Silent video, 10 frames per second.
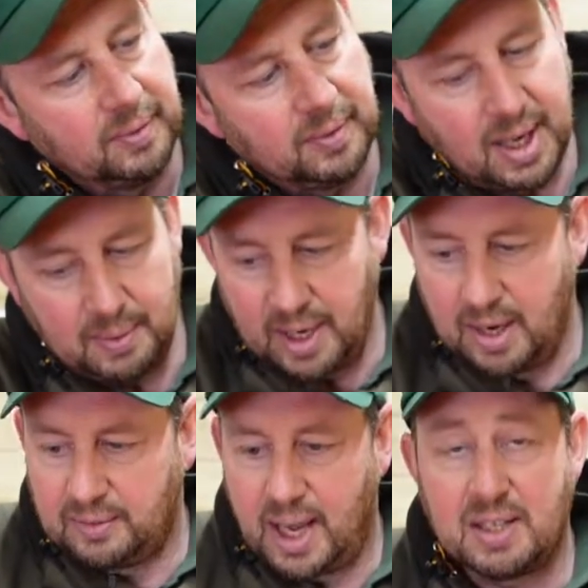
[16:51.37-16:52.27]
There we
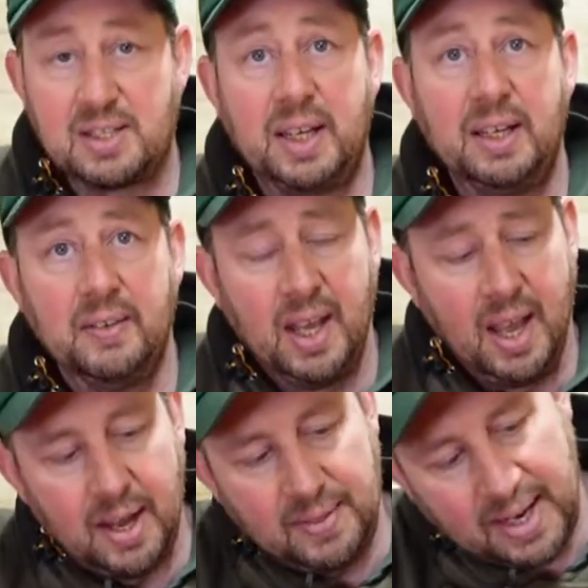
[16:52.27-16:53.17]
go, that's in.
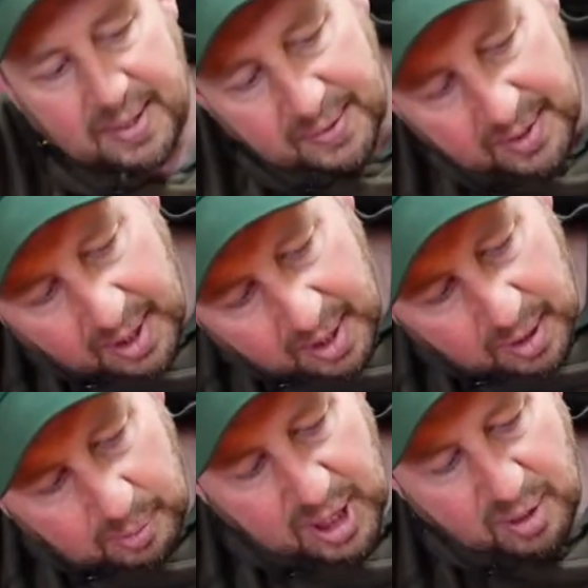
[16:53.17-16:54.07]
And then
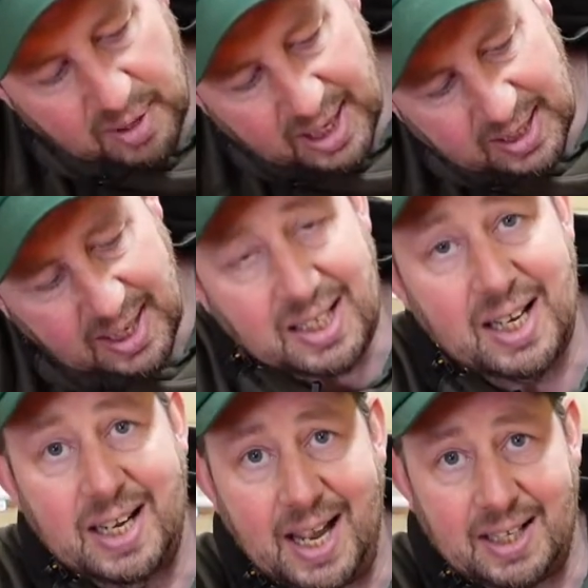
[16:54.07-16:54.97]
we don't really need
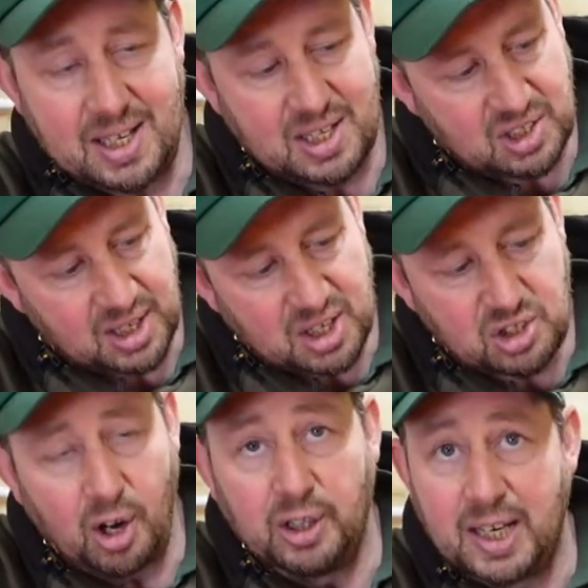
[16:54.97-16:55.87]
any access to this
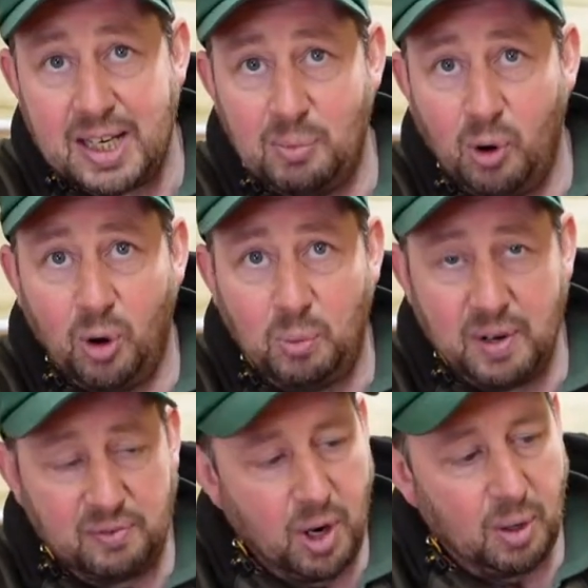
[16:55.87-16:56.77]
side anymore. We
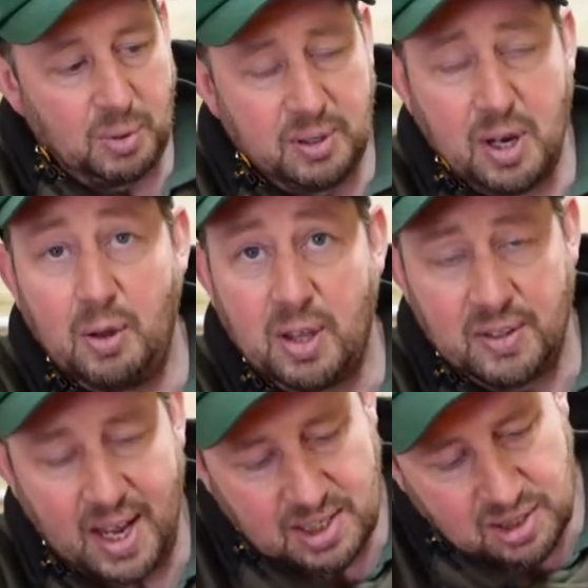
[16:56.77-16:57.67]
know that
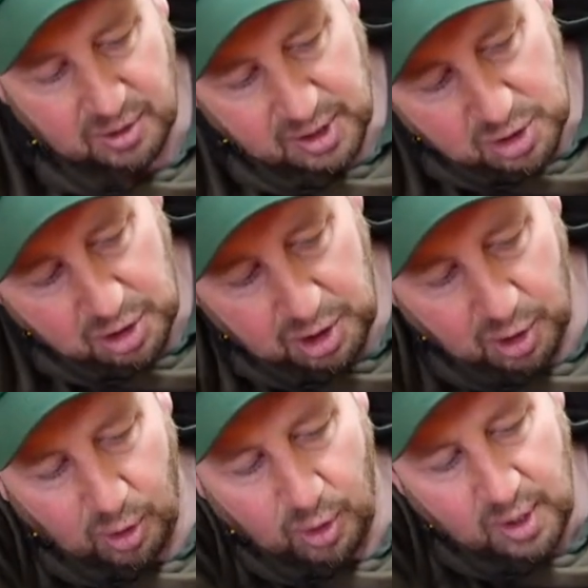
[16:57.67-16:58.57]
that's on and
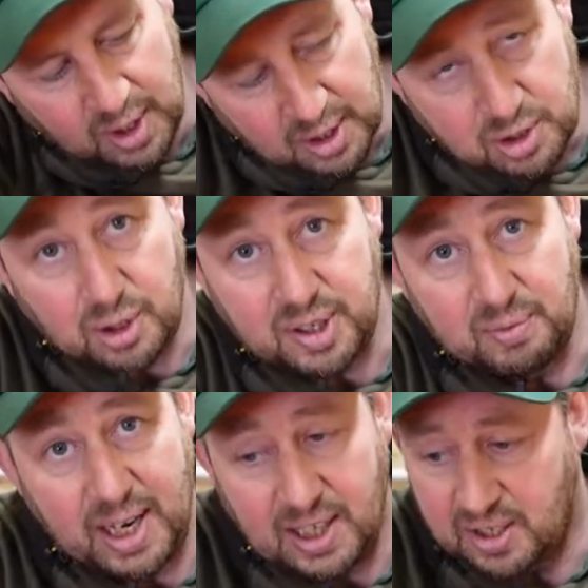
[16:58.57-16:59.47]
secure. There's nothing
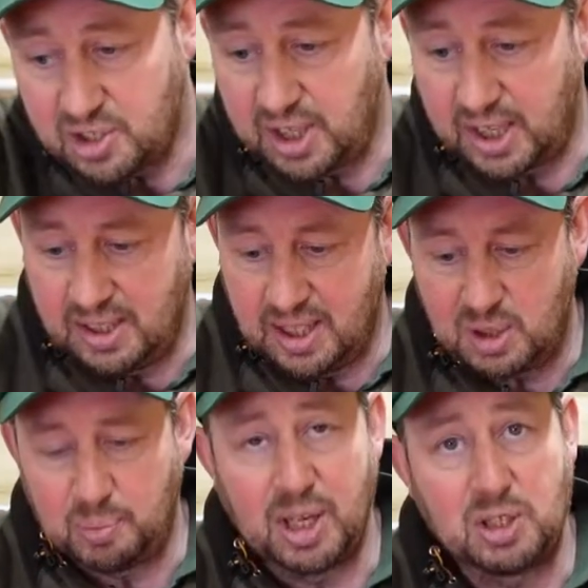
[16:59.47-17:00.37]
really to see in
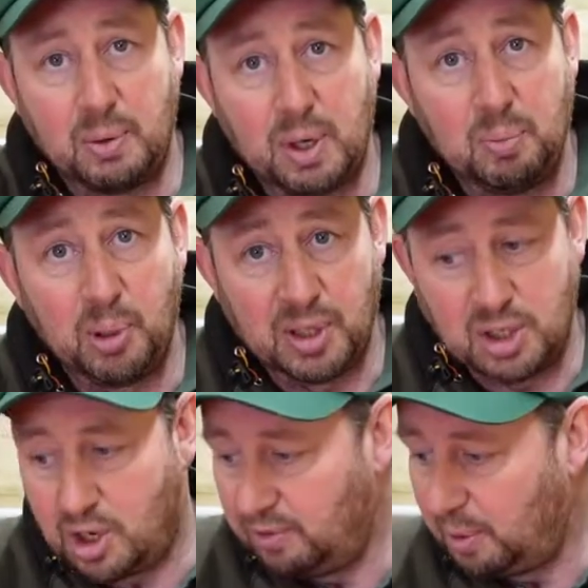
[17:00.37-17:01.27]
this bit, so we can put this
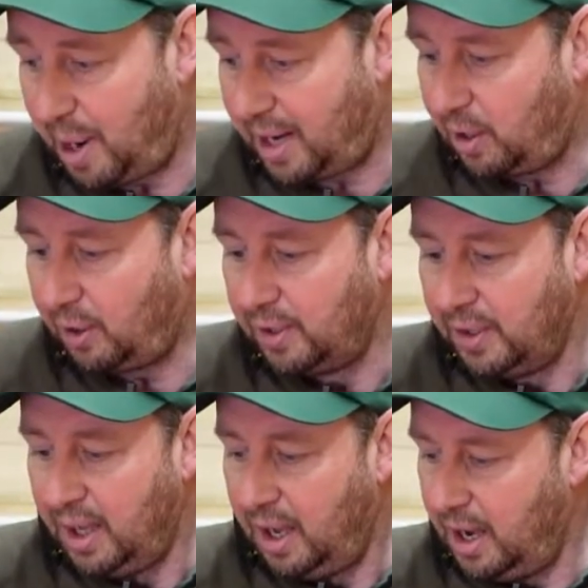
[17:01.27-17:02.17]
cover back on,
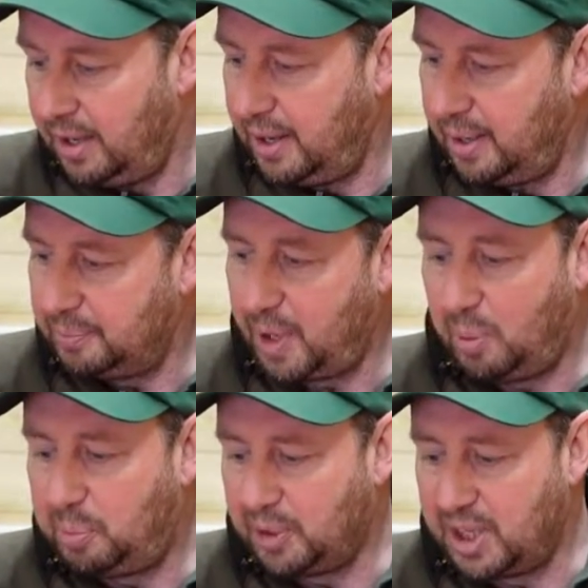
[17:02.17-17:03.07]
and I'll
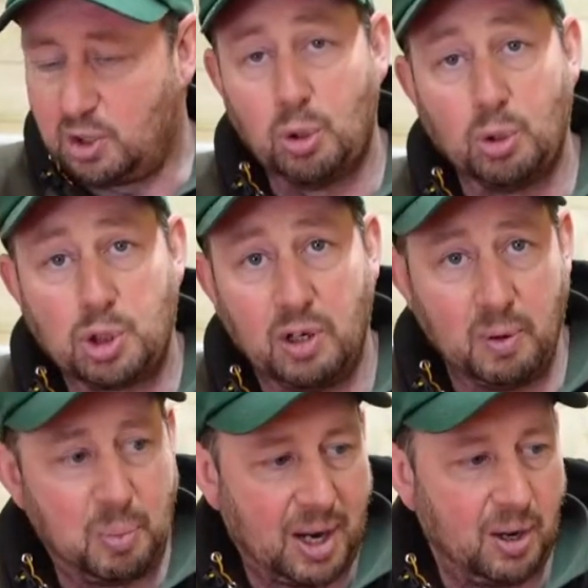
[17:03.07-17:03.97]
put the exhaust
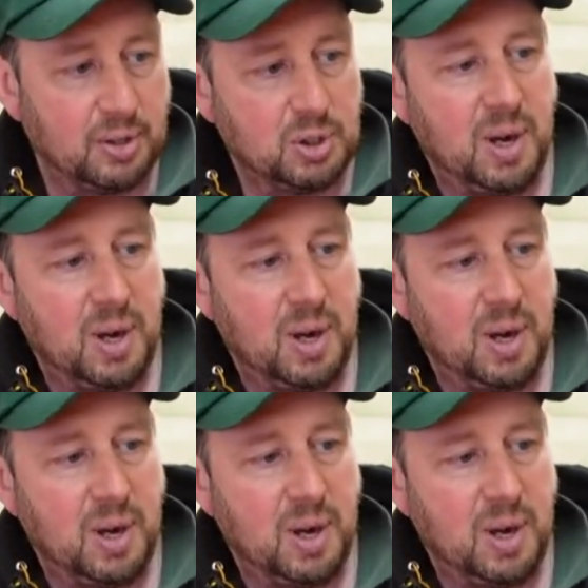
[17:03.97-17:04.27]
cover back on as